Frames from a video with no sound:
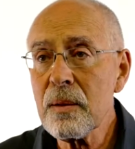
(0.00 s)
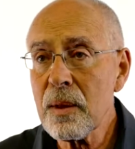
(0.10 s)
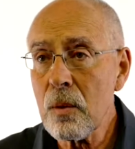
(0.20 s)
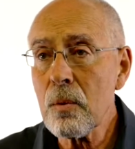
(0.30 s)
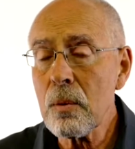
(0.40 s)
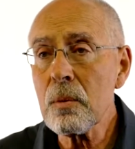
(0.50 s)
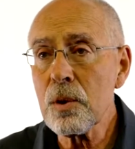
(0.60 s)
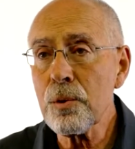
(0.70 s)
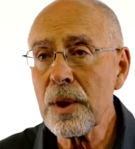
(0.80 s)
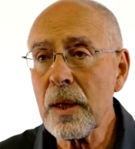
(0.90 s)
were
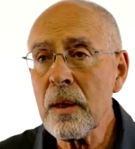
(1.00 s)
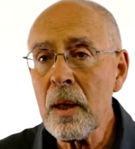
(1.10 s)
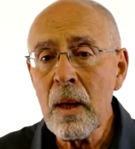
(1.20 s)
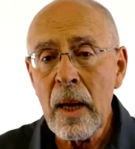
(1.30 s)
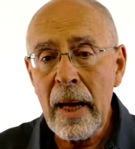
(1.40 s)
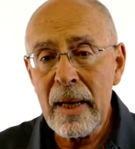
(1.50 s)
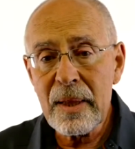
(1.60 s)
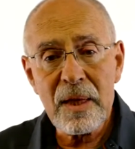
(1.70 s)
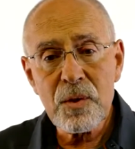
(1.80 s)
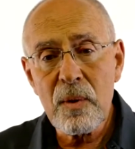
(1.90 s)
learning. And
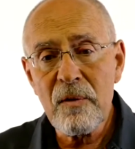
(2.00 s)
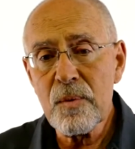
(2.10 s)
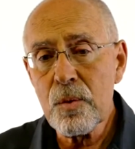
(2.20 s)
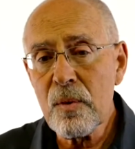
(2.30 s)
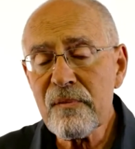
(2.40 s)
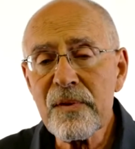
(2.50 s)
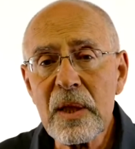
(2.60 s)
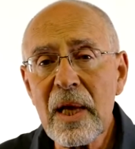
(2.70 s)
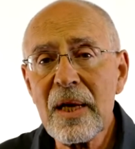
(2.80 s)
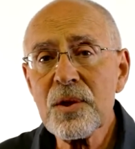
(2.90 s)
that's what I've been doing for
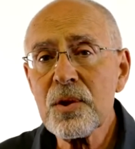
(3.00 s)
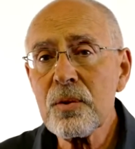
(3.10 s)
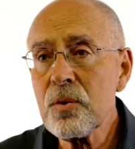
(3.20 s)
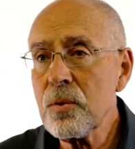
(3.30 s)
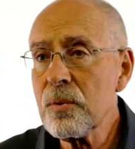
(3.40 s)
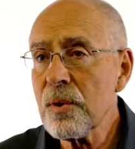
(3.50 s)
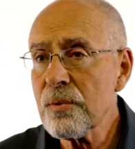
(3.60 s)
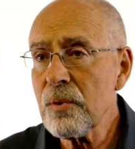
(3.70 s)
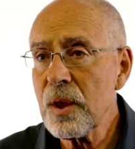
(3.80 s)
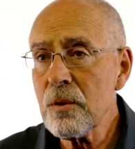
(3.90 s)
the last 2 to
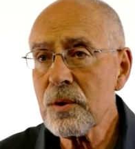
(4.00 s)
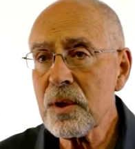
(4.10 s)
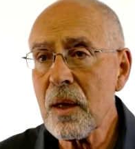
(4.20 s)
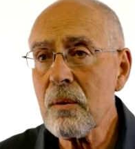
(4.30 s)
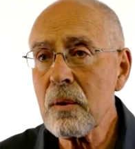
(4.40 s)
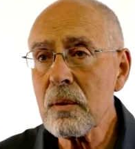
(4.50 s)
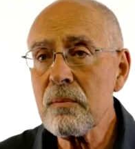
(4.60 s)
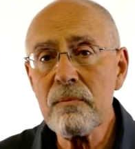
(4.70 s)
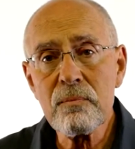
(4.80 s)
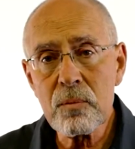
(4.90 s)
3 years now. A
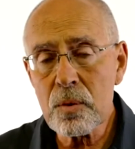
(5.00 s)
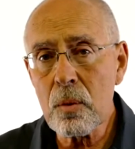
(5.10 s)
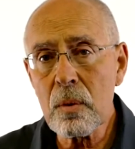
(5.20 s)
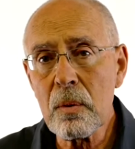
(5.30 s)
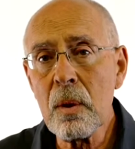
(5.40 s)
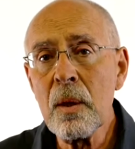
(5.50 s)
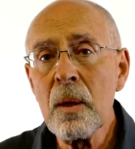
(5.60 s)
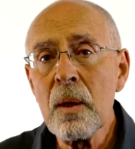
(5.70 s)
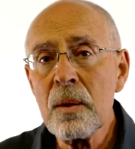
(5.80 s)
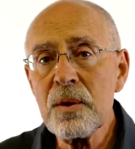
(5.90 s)
total
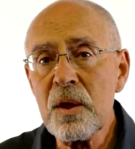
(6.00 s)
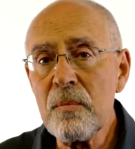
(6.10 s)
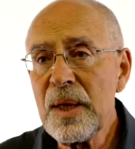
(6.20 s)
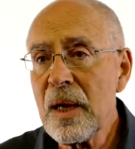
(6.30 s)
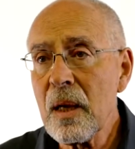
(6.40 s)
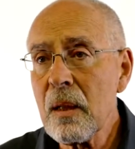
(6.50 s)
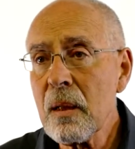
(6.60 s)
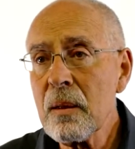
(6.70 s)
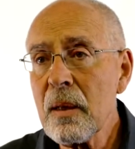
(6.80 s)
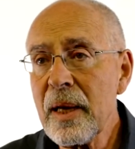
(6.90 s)

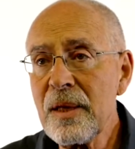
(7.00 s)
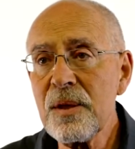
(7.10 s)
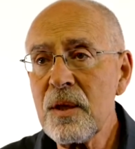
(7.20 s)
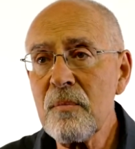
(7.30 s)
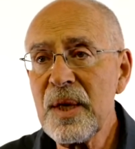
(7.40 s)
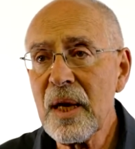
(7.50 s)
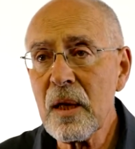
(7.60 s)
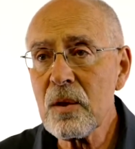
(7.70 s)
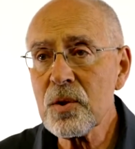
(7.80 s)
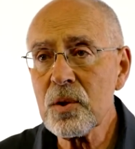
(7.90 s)
TBL, 8
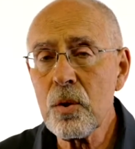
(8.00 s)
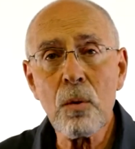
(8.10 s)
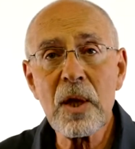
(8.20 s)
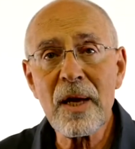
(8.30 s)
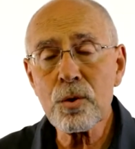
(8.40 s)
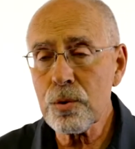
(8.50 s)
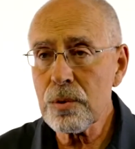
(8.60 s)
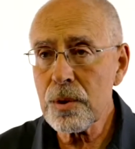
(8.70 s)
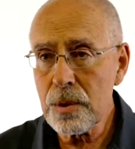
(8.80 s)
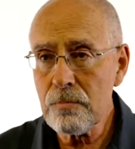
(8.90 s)
TBLs, no
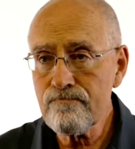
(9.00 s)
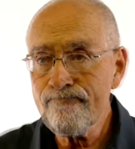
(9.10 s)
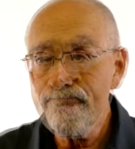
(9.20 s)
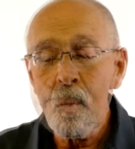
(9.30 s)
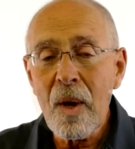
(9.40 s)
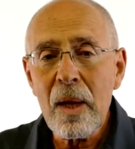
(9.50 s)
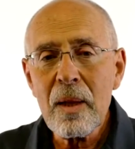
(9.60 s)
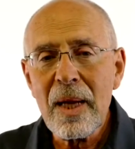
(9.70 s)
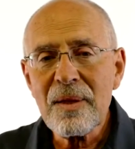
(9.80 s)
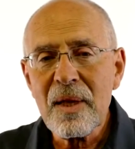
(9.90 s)
lectures.
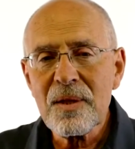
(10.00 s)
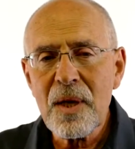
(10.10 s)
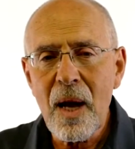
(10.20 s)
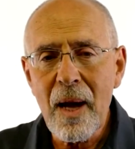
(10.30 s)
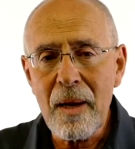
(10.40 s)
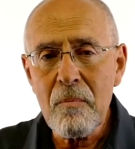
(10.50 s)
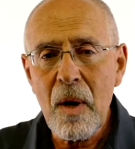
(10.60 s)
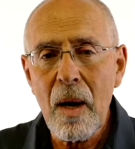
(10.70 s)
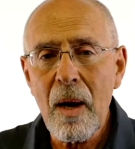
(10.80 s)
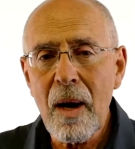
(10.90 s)
Well, at the time,
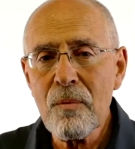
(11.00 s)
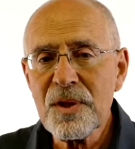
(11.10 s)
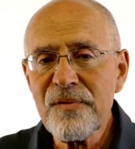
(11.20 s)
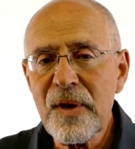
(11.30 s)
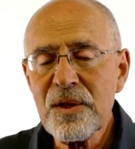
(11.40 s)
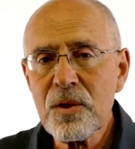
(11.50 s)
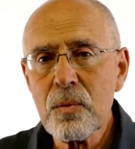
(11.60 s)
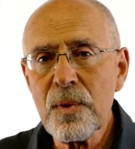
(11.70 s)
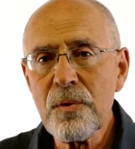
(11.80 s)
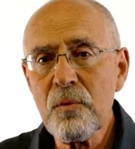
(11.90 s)
I was
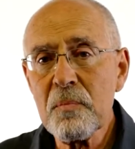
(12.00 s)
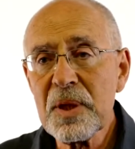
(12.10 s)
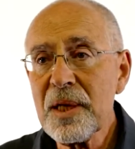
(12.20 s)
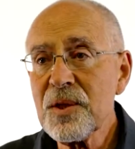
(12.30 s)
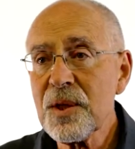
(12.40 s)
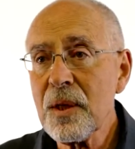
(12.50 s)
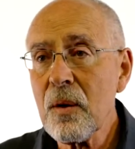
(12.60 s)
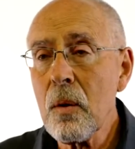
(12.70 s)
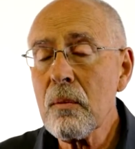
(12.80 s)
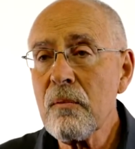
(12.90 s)
faced with
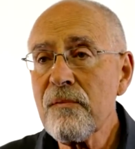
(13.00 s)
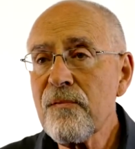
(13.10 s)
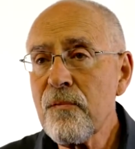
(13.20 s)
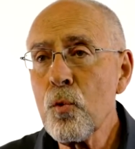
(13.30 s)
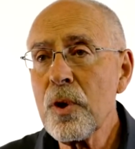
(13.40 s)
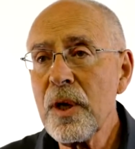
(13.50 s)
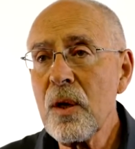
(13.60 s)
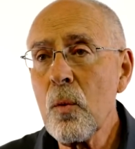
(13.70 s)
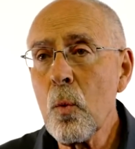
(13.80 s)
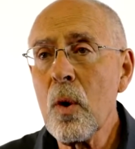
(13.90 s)
replacing
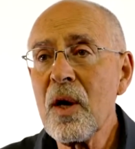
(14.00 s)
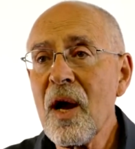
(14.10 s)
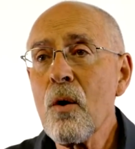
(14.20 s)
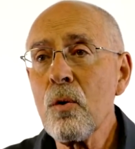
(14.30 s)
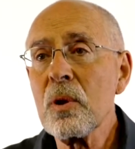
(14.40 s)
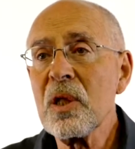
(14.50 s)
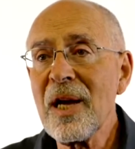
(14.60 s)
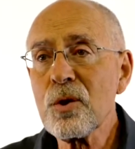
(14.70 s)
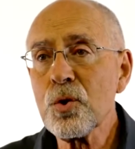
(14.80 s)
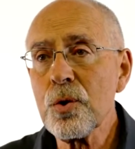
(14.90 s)
40 one-hour
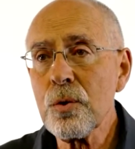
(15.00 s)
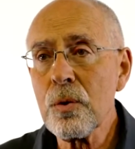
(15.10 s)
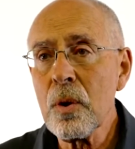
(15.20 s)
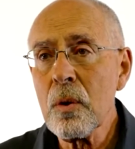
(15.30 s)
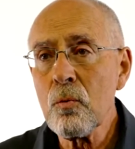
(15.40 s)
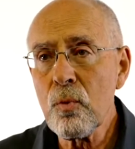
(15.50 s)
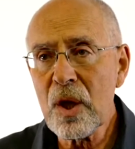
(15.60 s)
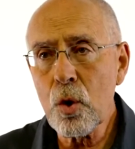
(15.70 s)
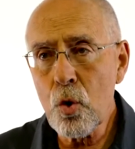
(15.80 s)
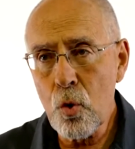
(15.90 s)
lecture
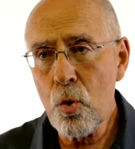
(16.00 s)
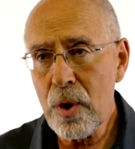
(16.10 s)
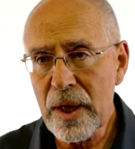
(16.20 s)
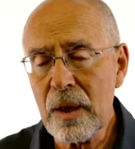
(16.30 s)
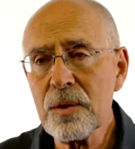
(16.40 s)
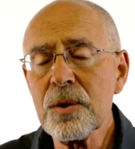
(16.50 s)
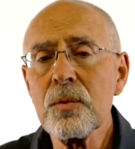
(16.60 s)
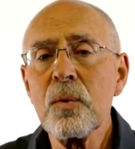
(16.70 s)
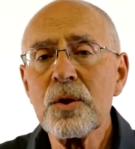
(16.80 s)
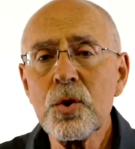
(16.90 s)

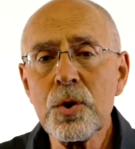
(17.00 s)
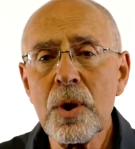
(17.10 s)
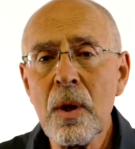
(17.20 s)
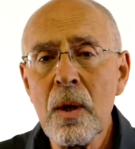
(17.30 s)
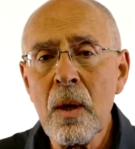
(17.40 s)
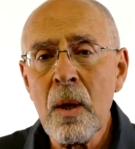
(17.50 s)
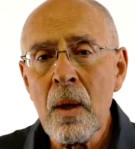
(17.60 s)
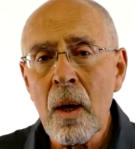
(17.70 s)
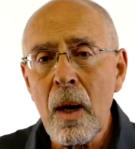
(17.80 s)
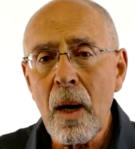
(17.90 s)
recordings, which
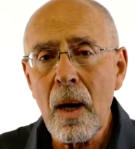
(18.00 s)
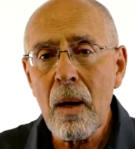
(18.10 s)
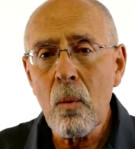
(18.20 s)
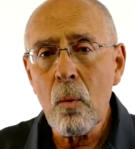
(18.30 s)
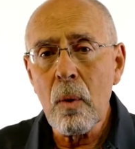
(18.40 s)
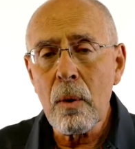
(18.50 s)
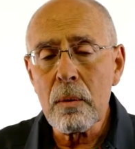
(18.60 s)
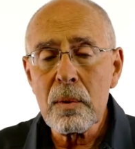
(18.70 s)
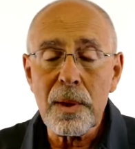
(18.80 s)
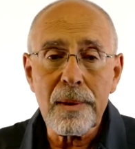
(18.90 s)

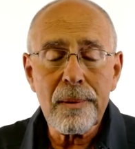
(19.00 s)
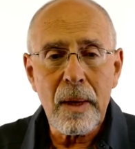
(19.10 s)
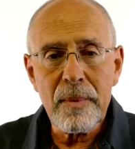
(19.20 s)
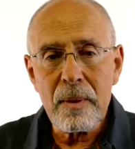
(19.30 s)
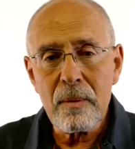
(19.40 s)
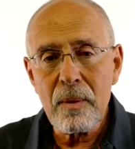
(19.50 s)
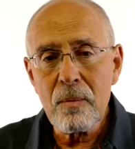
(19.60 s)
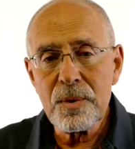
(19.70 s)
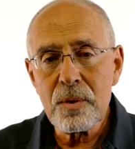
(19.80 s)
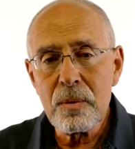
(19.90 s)
weren't, it
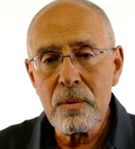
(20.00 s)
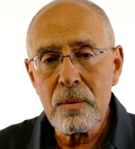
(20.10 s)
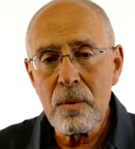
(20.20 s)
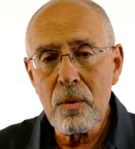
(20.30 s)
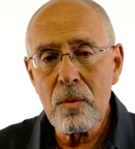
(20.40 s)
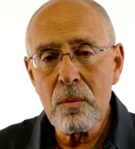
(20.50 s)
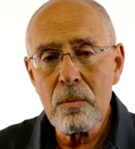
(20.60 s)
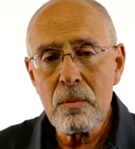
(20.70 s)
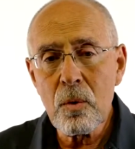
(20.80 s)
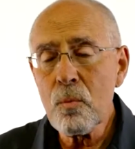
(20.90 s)
was no
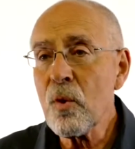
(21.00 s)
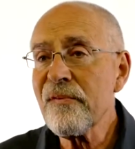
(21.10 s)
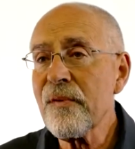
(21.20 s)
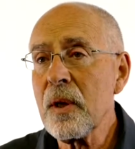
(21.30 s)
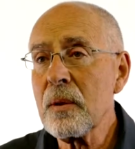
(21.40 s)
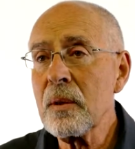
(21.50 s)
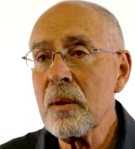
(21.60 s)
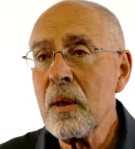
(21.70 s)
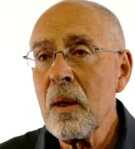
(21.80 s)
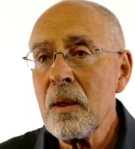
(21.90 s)
more
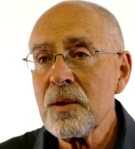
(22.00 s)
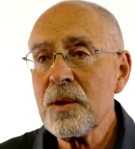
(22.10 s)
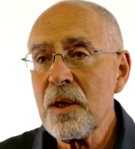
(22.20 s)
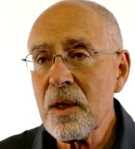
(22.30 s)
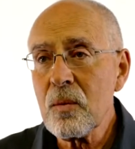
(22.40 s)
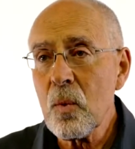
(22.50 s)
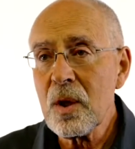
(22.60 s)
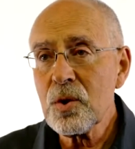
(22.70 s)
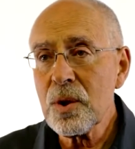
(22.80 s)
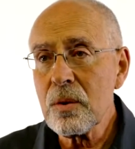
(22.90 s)
fun sitting and
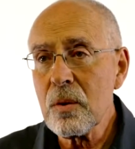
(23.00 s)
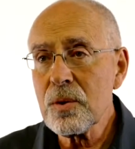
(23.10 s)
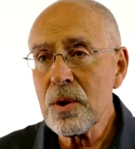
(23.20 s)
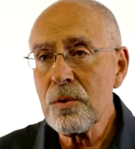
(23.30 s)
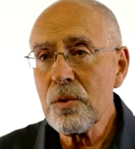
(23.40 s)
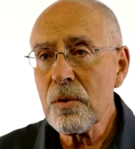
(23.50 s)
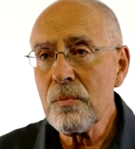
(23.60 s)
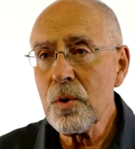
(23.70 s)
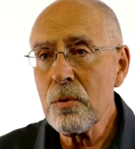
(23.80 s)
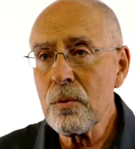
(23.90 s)
watching those on your
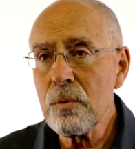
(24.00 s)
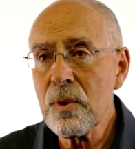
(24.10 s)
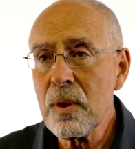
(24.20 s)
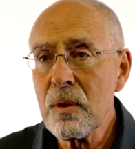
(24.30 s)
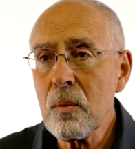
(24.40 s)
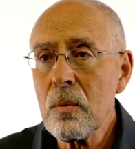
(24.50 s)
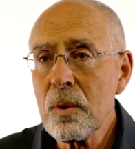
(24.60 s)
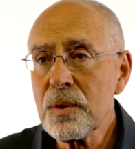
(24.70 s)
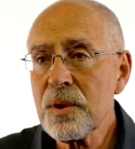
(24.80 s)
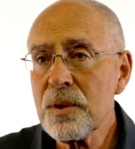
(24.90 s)
computer than it
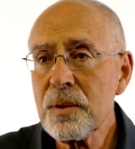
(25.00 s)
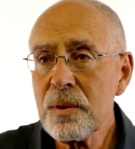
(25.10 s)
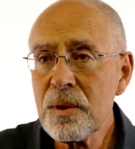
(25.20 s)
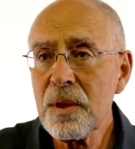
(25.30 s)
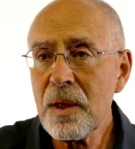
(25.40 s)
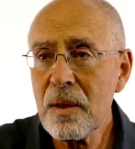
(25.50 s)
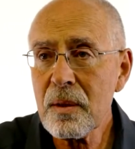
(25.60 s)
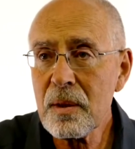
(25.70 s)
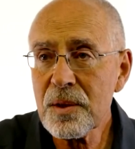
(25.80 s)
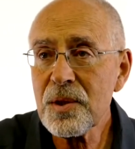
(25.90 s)
was sitting
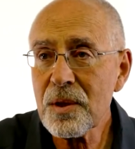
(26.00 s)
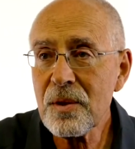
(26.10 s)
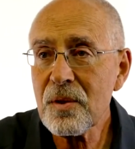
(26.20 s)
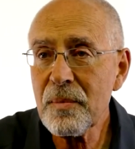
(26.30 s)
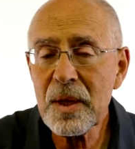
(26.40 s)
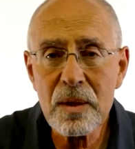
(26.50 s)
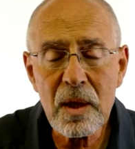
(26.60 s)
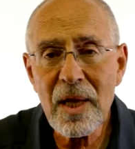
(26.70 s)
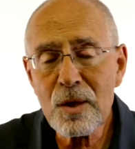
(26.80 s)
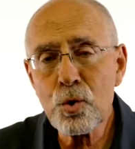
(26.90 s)
and listening to me in the
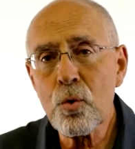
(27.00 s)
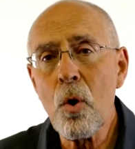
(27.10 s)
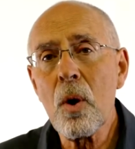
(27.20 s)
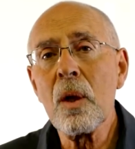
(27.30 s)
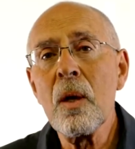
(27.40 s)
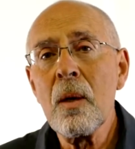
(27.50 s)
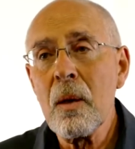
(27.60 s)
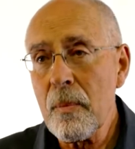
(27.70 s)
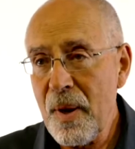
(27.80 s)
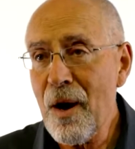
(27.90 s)
lecture hall,
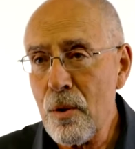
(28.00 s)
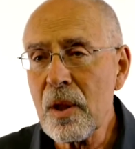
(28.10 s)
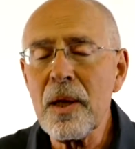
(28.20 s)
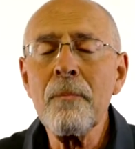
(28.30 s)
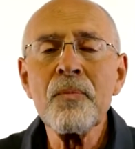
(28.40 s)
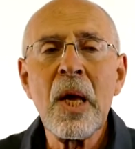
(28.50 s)
apparently.